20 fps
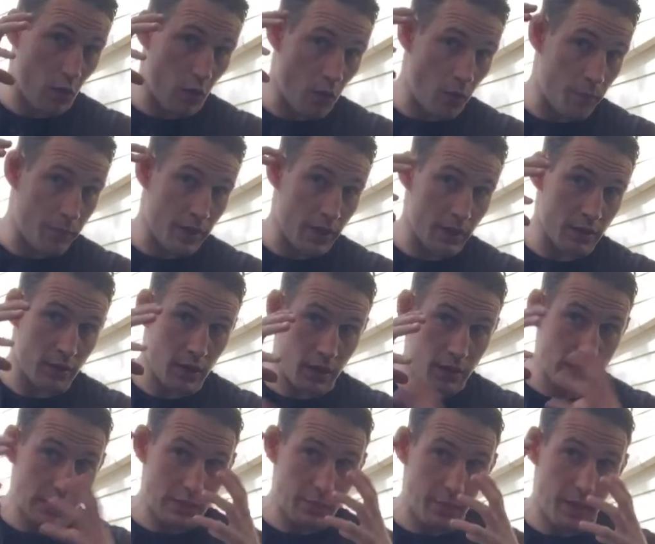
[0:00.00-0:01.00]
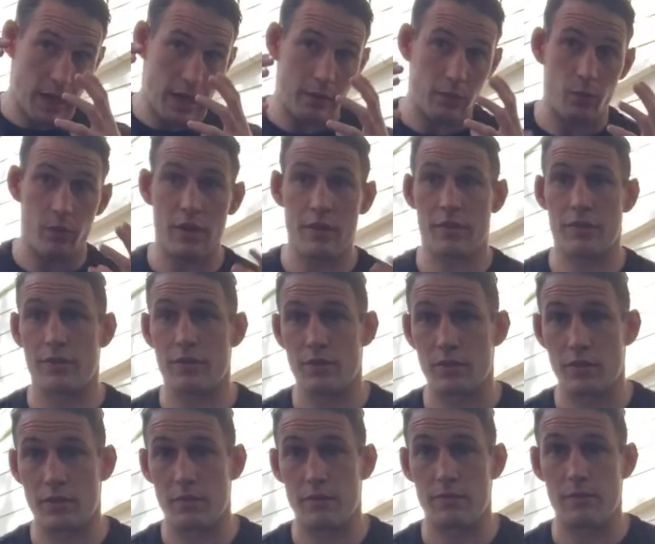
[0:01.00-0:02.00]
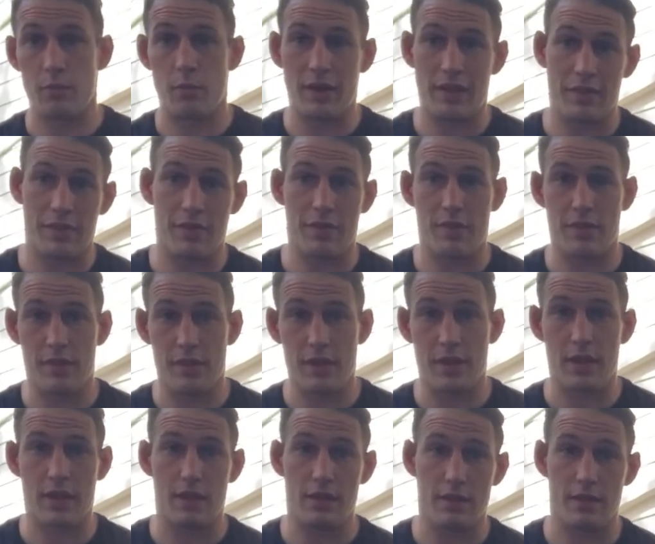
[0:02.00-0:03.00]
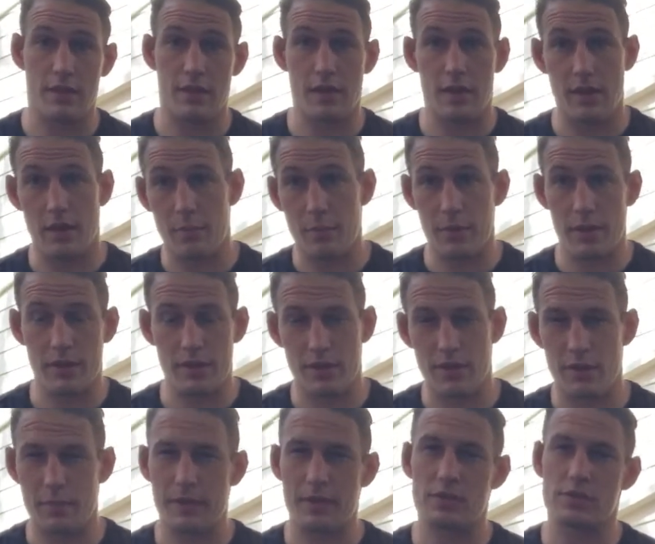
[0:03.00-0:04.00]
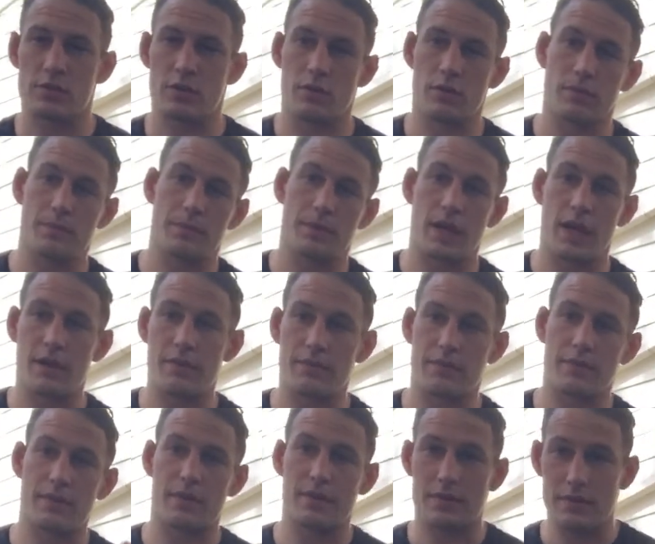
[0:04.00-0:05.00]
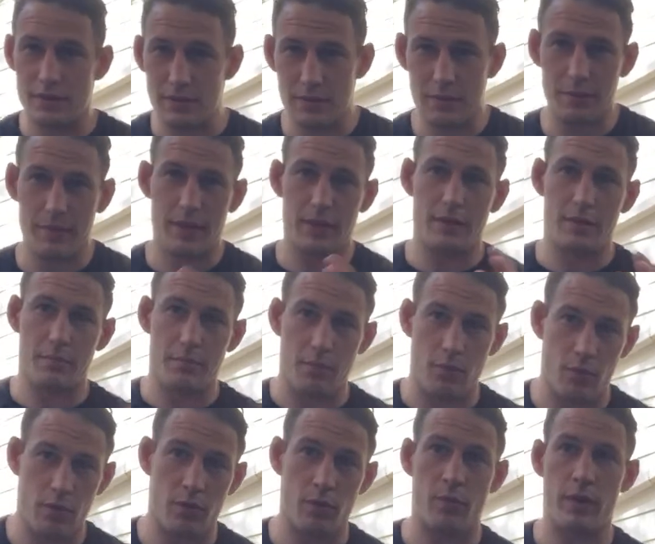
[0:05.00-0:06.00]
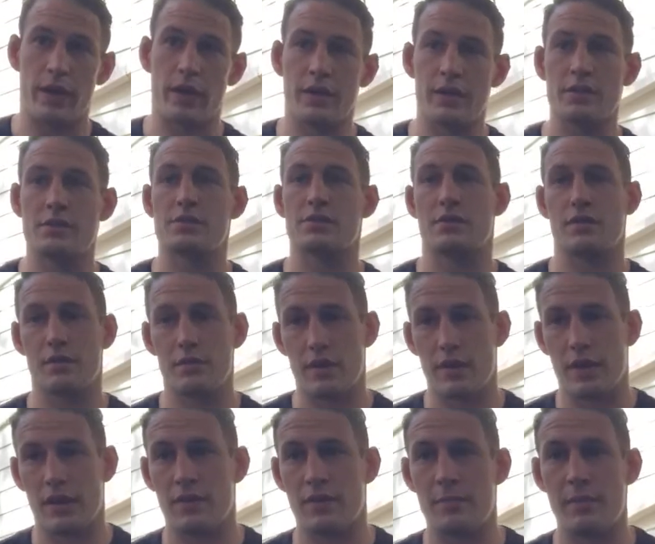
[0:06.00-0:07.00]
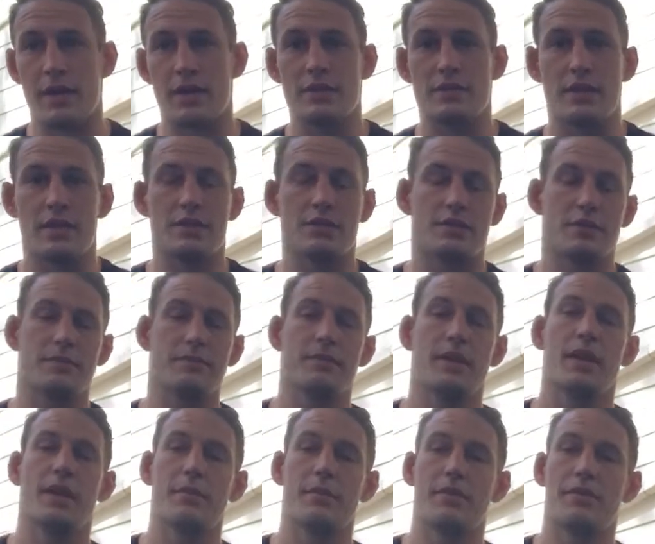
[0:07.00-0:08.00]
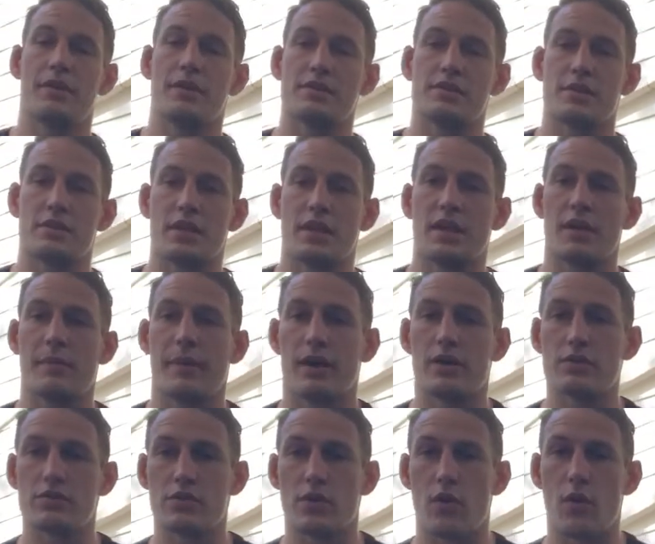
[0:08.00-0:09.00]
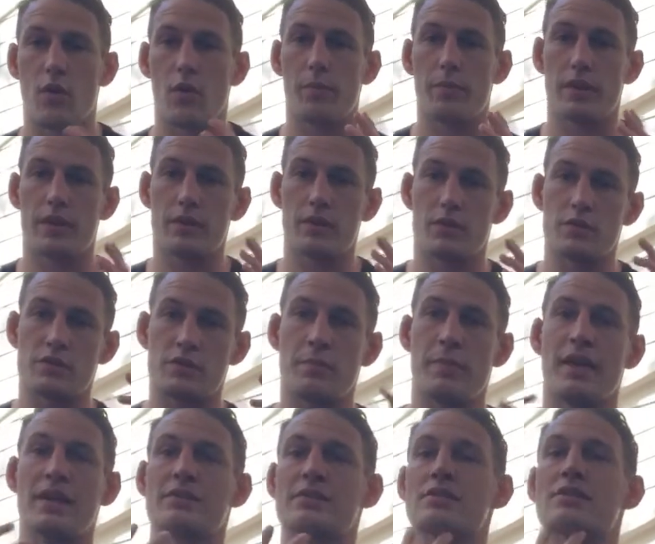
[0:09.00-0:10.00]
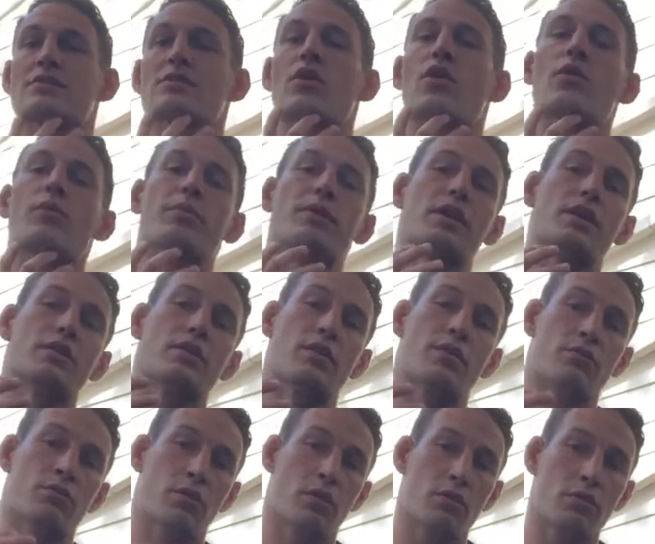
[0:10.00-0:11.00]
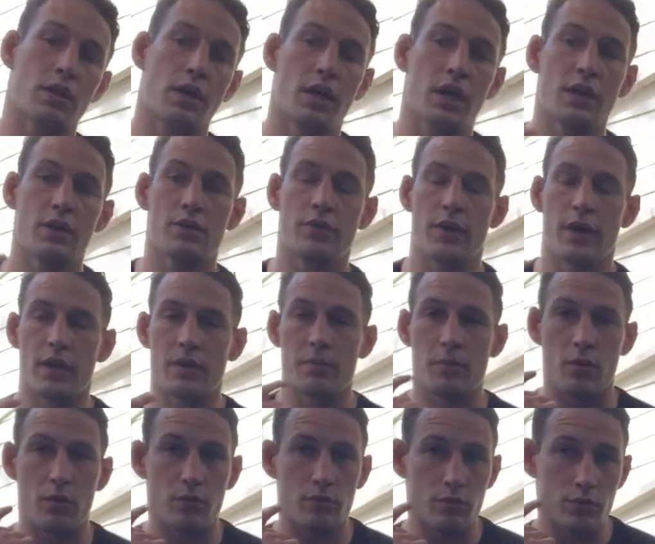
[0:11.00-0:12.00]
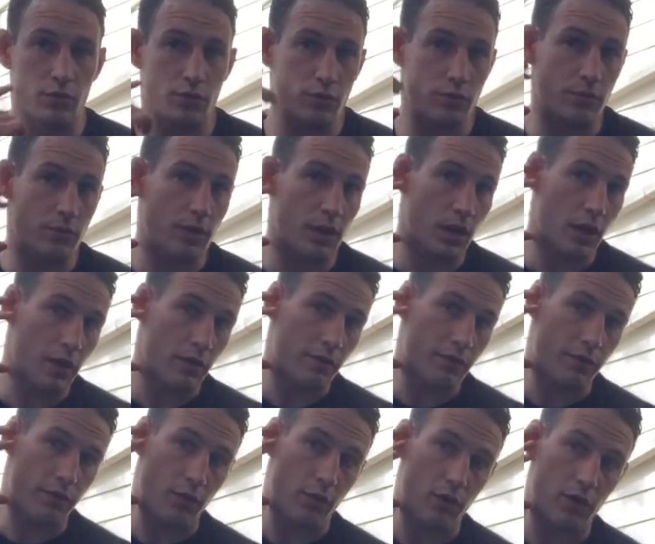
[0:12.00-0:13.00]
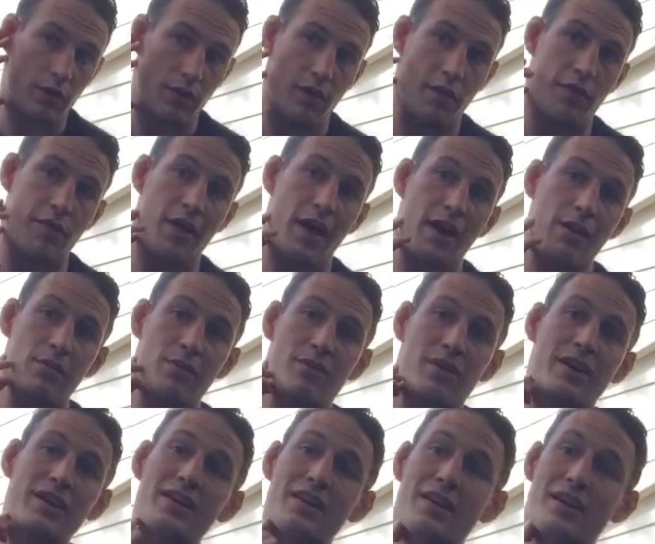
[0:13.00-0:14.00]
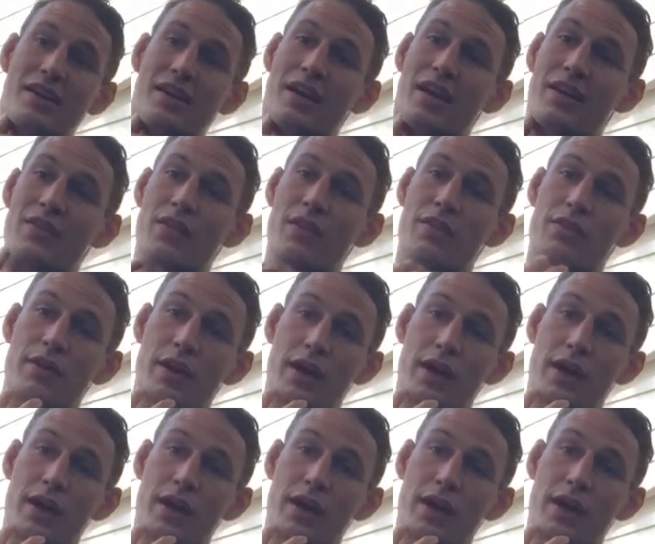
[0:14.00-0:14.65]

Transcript: opening that spot with the you know what I mean? So kind of a little bit more awareness in the meditation, but things to think about. So opening those spaces, opening the throat, creating more room for the thyroid and the